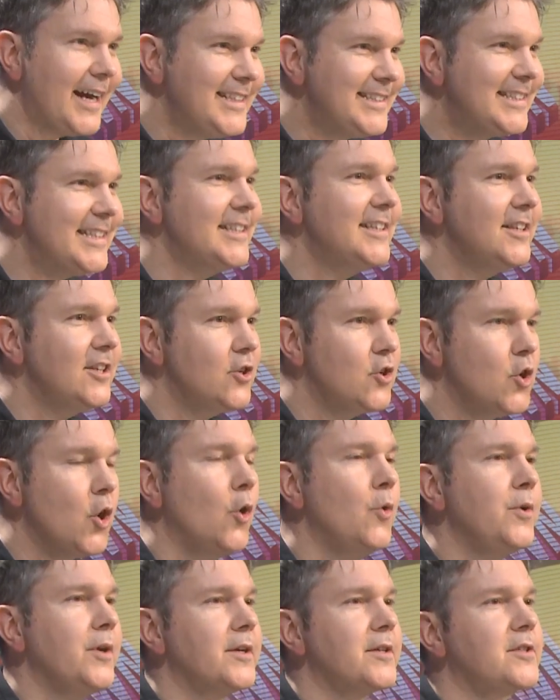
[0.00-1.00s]
I didn't
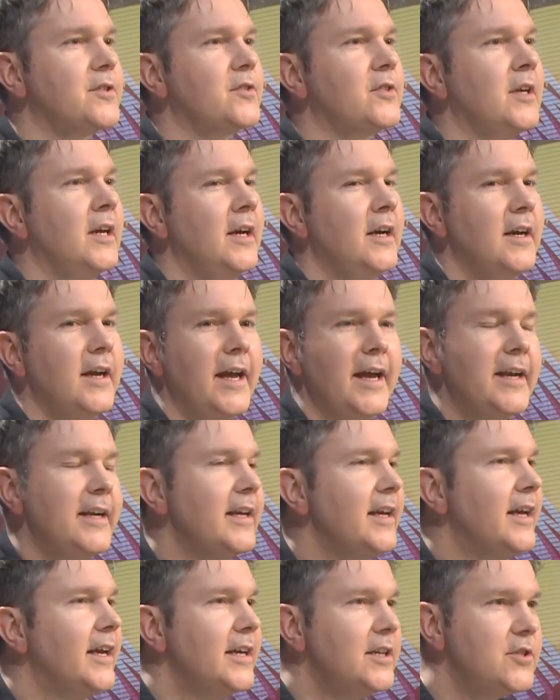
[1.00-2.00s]
notice
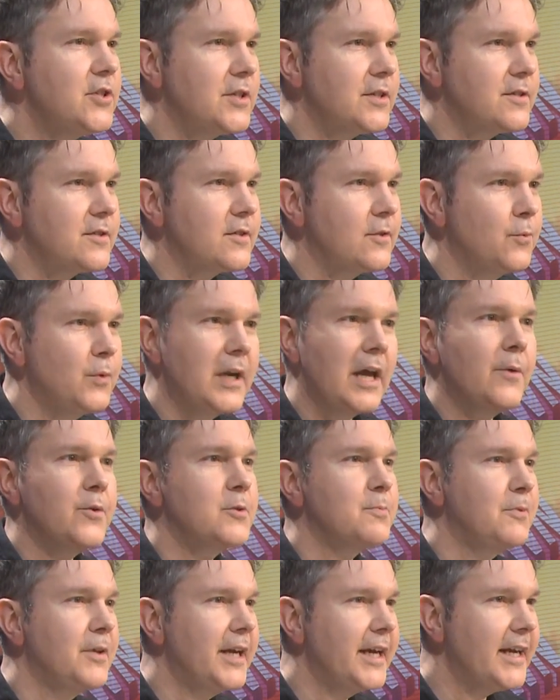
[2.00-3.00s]
any hitches when I
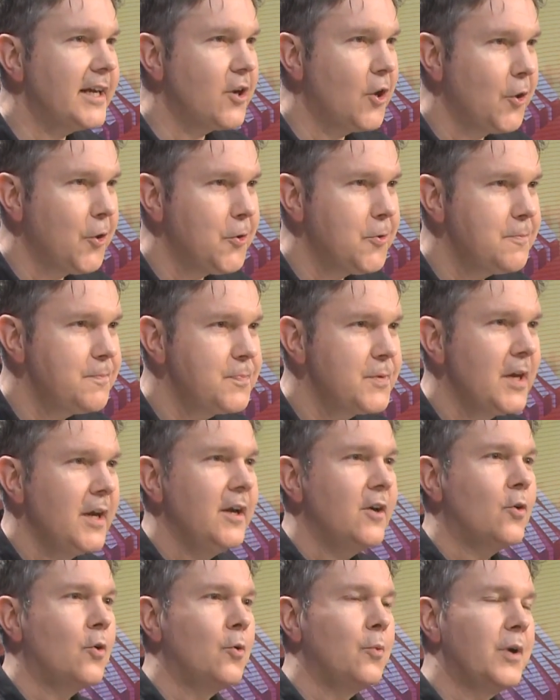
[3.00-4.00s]
was playing at home
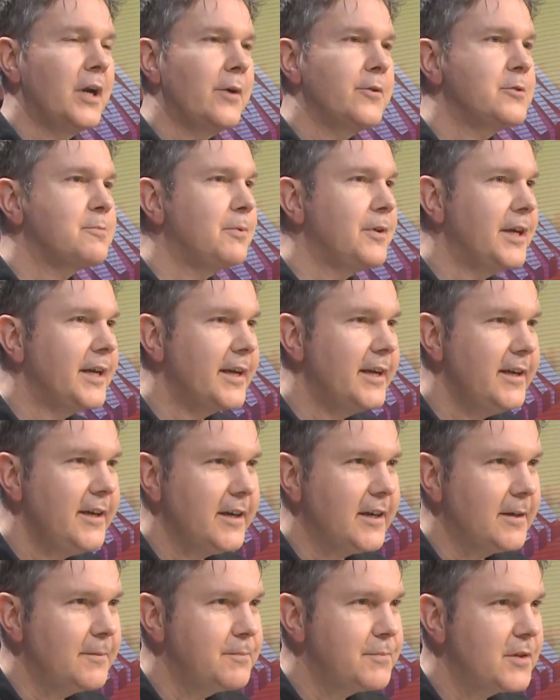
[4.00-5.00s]
or when I was playing
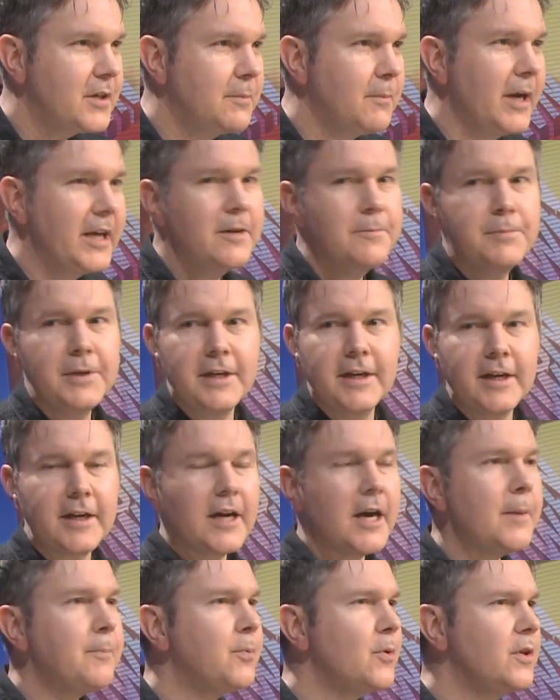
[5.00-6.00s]
here. There might have been a
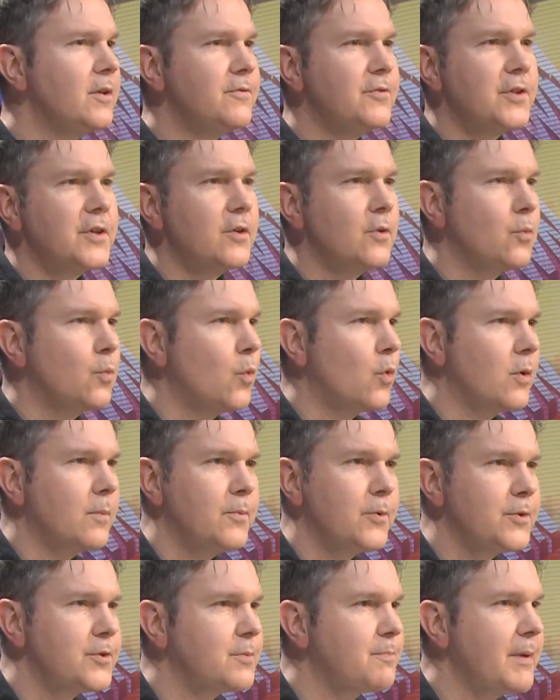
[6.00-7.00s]
couple of little
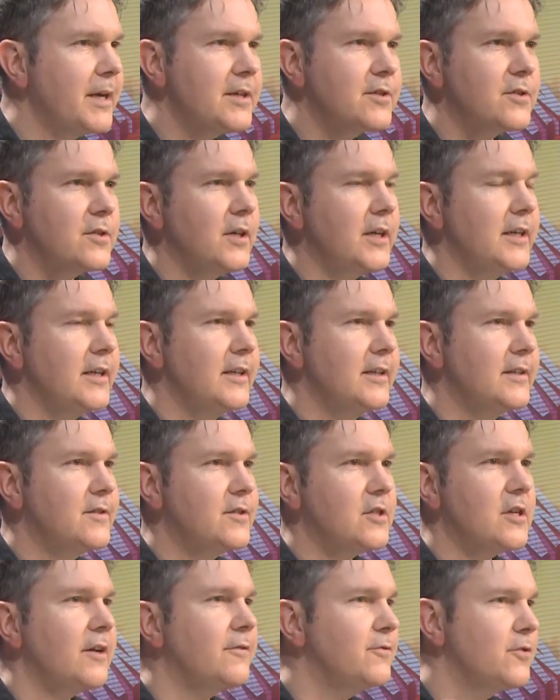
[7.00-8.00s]
warbles based on
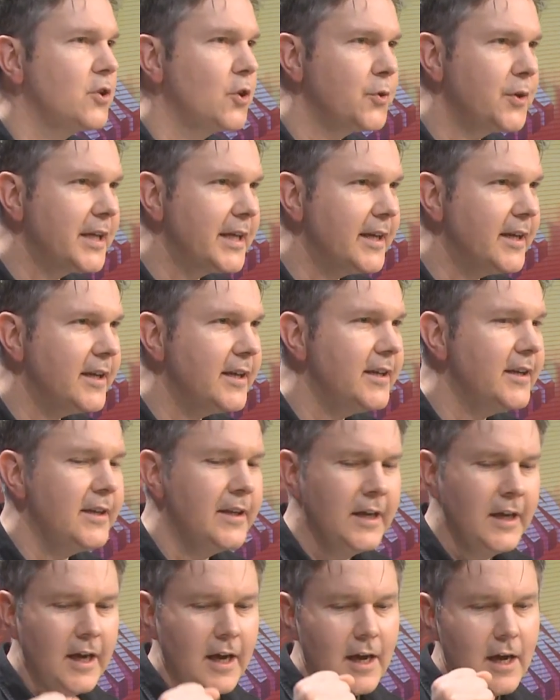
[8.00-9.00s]
stuff loading in,
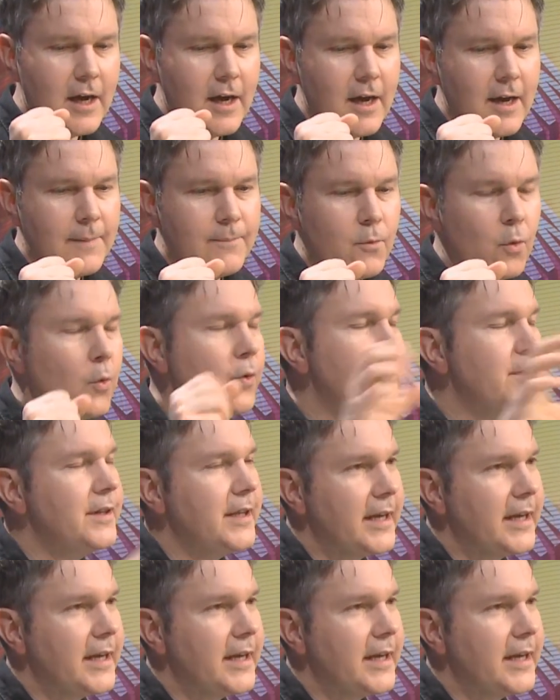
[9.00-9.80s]
or in